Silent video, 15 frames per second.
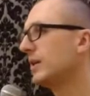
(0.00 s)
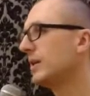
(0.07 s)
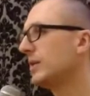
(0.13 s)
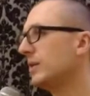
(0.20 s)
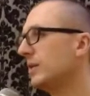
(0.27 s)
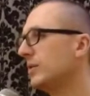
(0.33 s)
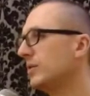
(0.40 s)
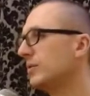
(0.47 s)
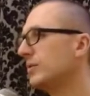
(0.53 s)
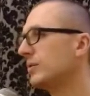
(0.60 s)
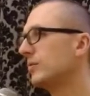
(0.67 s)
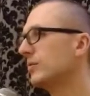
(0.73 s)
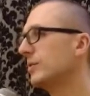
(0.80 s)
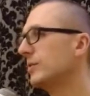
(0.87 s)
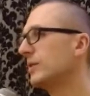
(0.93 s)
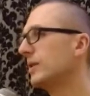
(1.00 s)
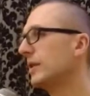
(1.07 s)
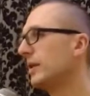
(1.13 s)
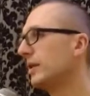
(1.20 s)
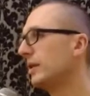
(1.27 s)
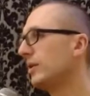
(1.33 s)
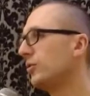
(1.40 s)
There used to be
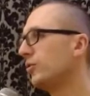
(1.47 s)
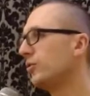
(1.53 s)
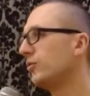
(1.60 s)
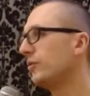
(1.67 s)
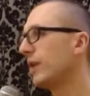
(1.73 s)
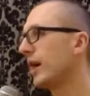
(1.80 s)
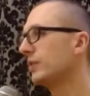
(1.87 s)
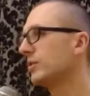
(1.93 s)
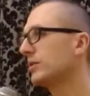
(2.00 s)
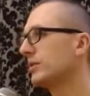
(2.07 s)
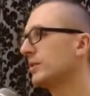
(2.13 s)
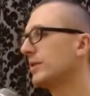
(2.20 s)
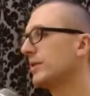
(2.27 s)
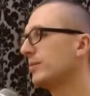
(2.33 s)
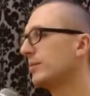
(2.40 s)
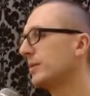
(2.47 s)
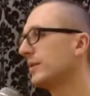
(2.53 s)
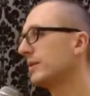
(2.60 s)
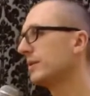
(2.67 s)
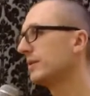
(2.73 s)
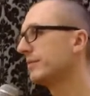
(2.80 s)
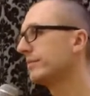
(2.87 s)
like a new fashion
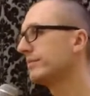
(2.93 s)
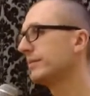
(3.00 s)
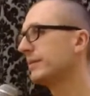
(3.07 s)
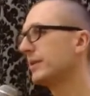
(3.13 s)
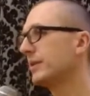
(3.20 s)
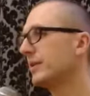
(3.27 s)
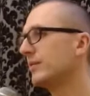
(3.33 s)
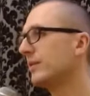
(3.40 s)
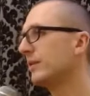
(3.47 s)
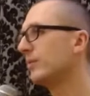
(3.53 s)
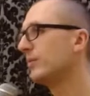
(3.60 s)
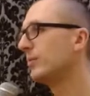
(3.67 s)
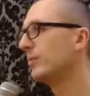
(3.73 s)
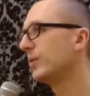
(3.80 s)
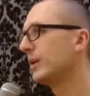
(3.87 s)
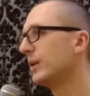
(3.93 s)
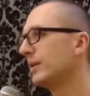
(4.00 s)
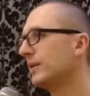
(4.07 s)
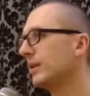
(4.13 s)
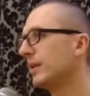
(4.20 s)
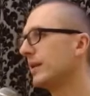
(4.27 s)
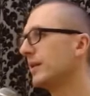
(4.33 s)
coming at one
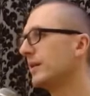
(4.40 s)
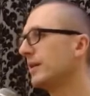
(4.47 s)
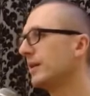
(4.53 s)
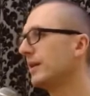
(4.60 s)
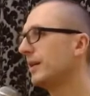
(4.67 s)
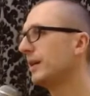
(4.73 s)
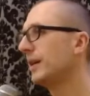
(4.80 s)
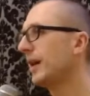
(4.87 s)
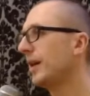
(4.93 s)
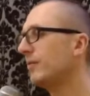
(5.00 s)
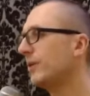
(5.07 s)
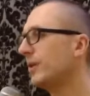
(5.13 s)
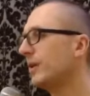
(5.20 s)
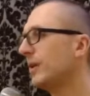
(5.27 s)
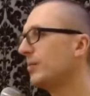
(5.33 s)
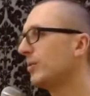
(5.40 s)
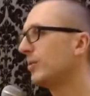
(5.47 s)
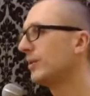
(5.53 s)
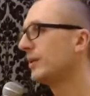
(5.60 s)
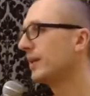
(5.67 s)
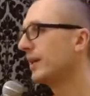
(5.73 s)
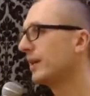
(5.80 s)
point, like every couple
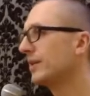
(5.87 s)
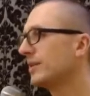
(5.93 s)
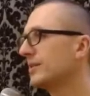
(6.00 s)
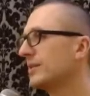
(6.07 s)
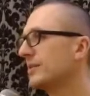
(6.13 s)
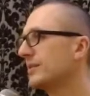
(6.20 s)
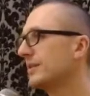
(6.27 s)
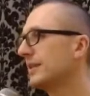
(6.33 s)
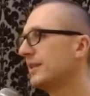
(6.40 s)
of years,